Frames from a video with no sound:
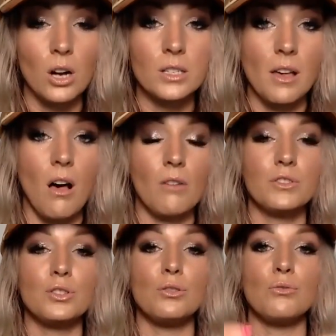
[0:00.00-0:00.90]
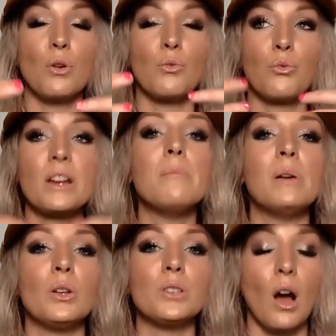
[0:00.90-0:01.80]
ourselves, to
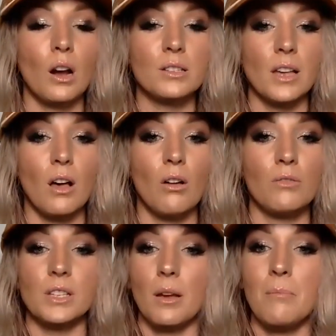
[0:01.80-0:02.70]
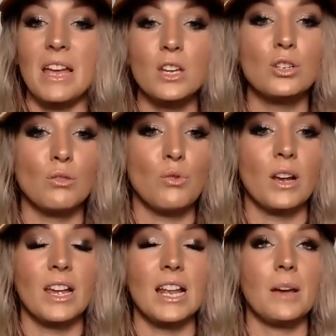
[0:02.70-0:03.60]
rebuild ourselves, making sure we're
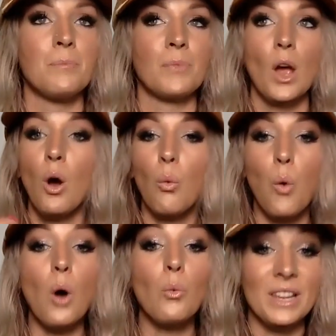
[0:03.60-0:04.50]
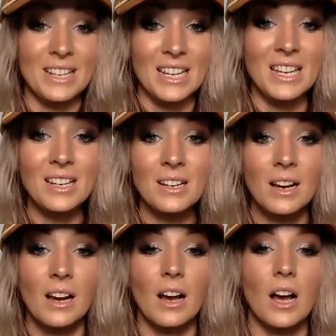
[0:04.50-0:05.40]
getting what we need,
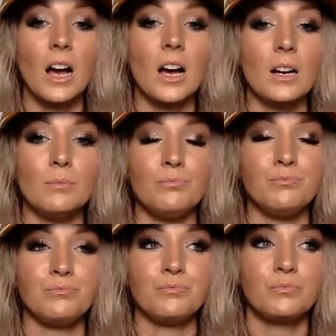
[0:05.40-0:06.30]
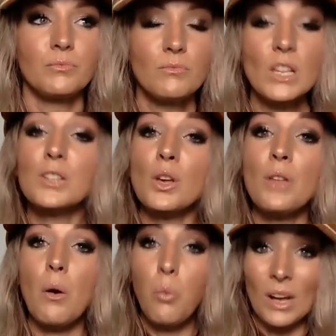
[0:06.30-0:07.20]
so
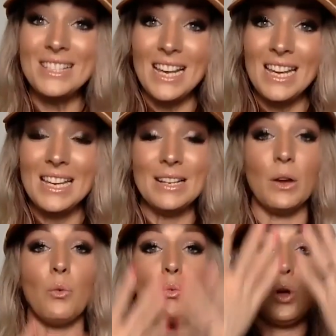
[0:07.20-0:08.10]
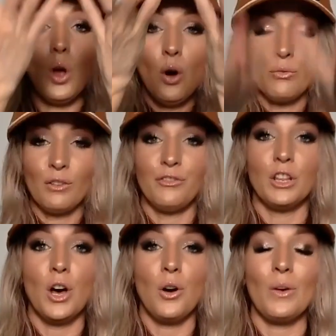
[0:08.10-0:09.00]
that what's in will
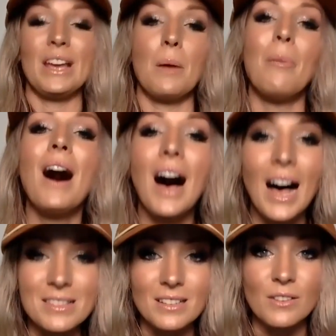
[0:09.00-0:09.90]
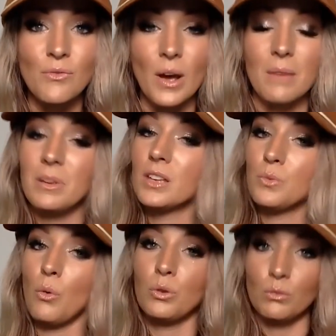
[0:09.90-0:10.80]
overflow in a positive way.
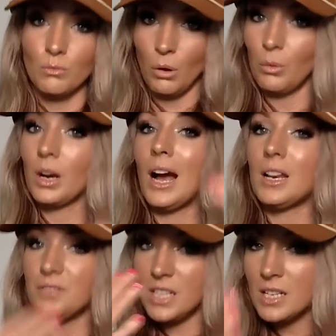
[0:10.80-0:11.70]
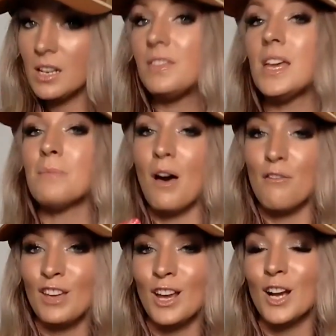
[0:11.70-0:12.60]
Because what we're kind of seeing a theme
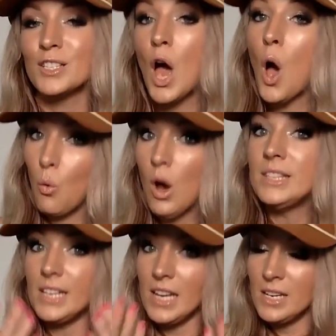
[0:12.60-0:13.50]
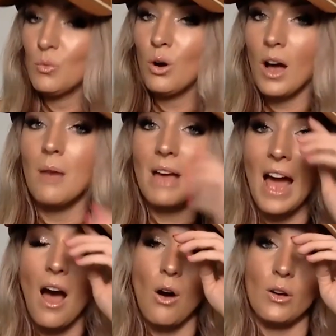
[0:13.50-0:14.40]
of here is what's in will come
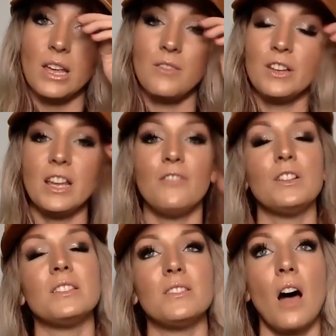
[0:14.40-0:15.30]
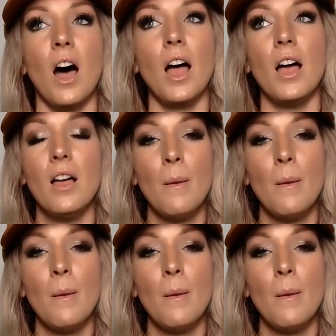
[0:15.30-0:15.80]
out, even if it's not